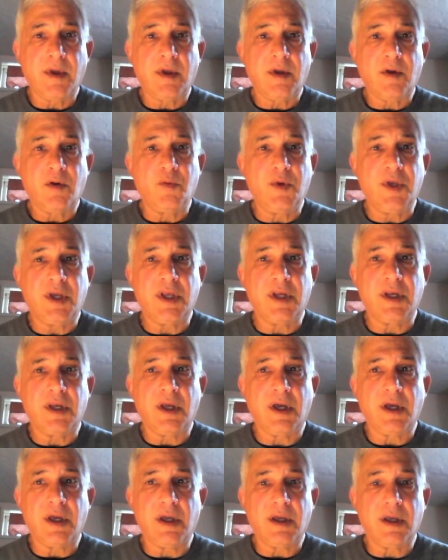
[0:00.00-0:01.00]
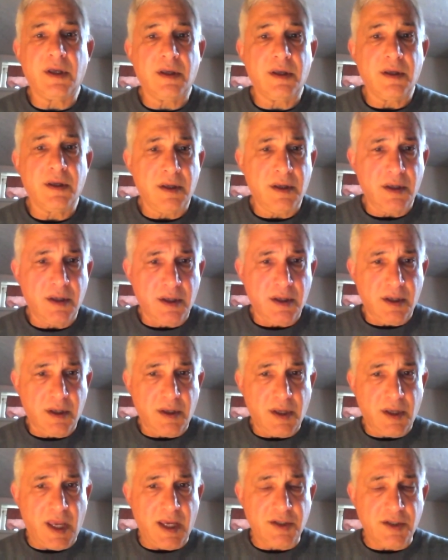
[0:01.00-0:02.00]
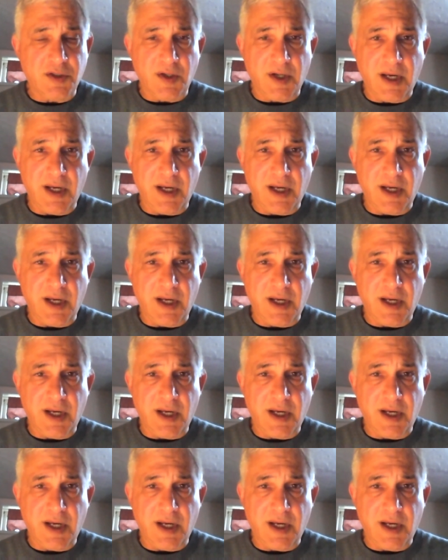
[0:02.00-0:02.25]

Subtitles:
We can answer